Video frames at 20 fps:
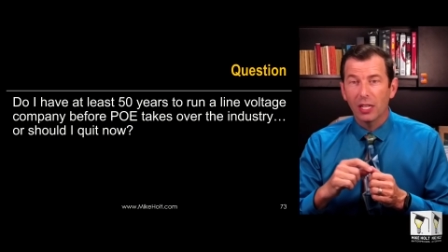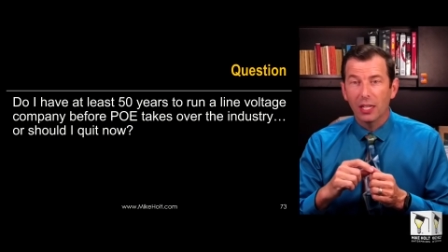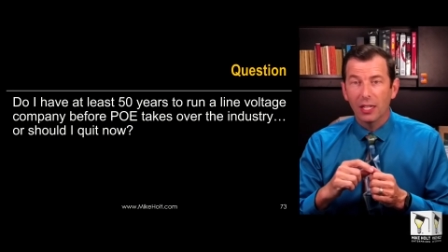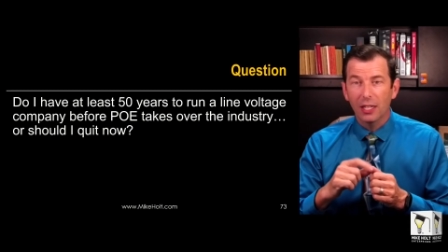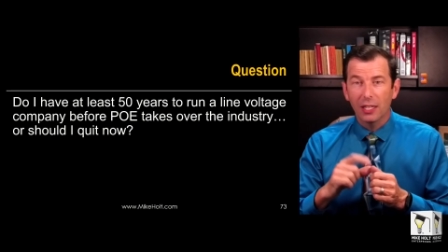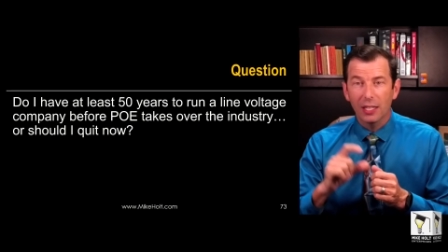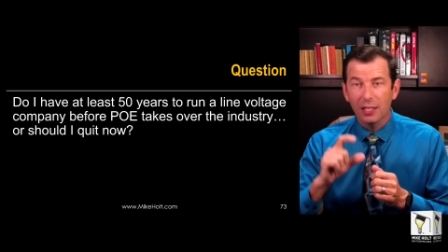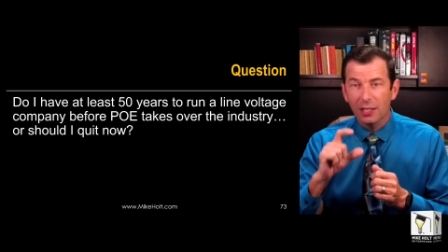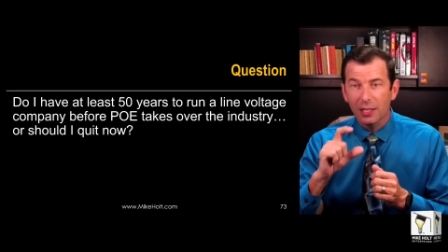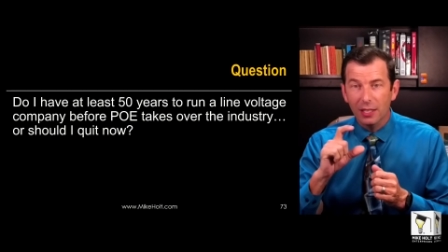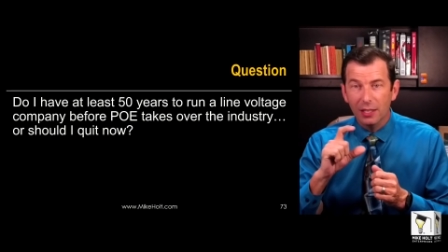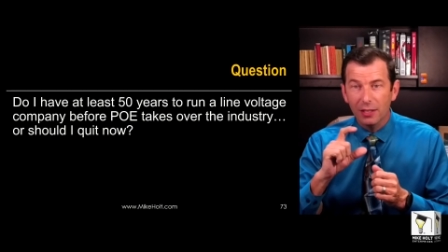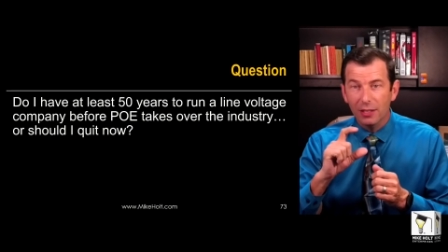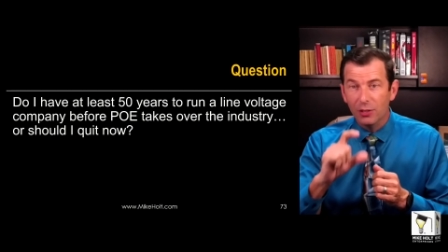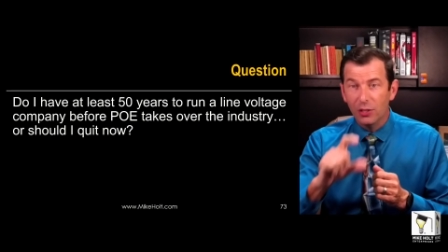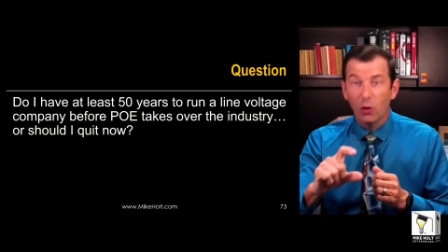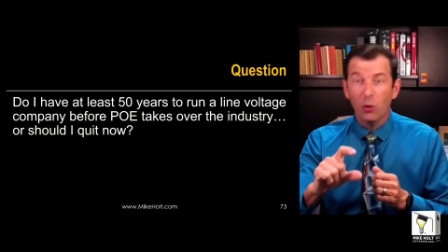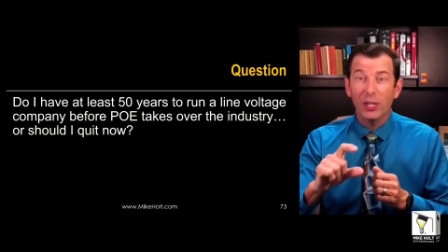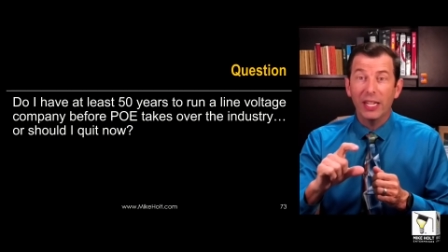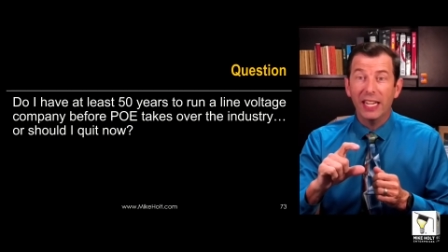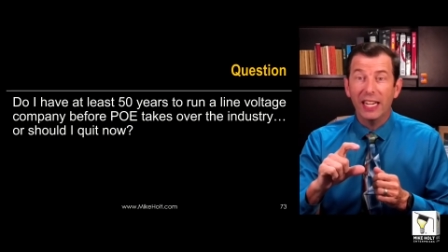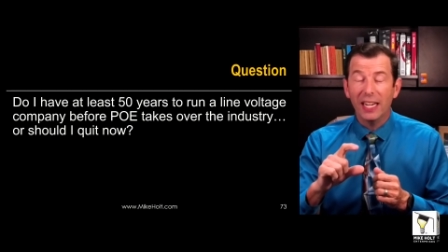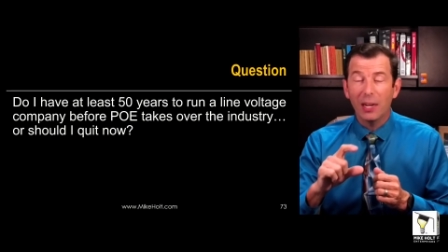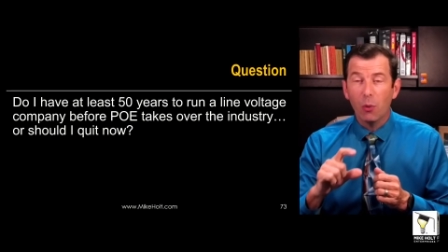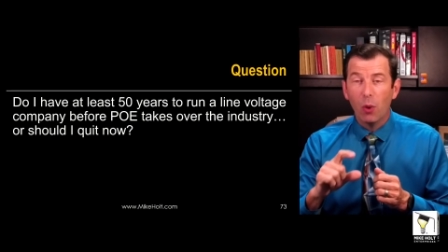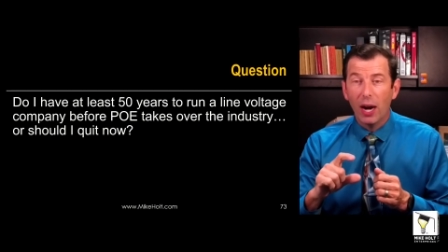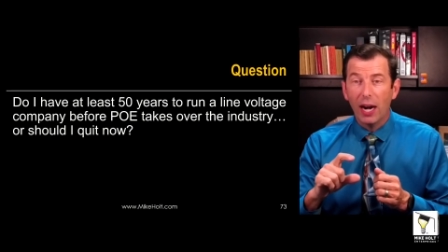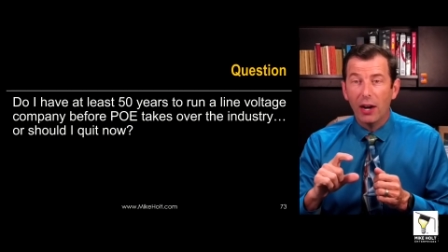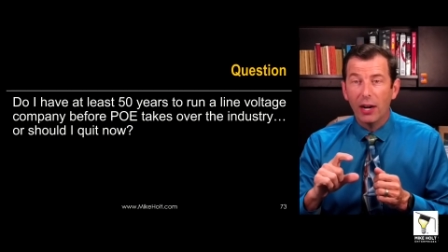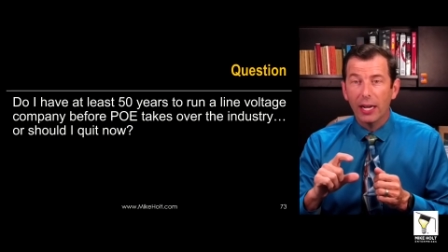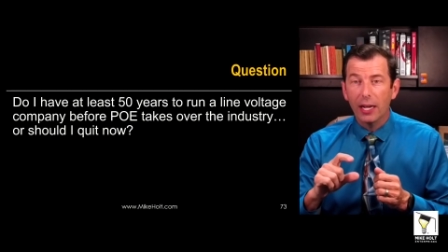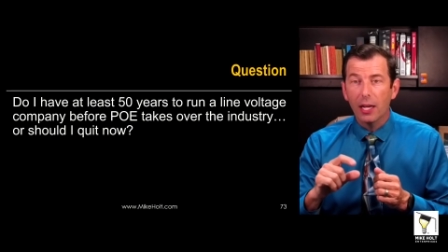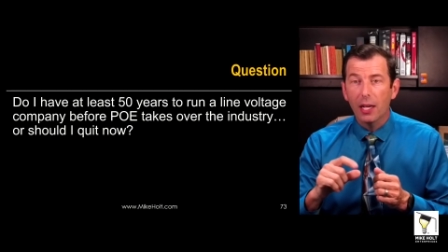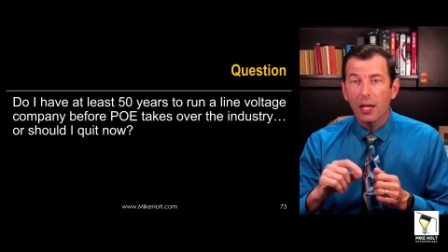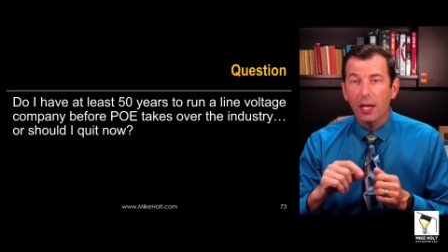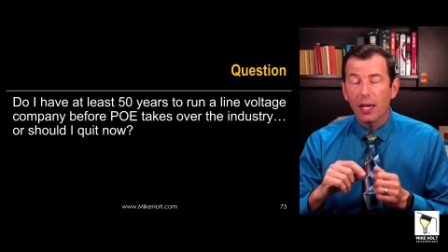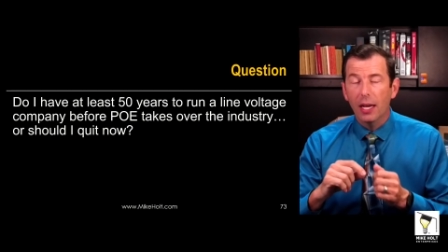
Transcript: Uh, you don't need any wiring.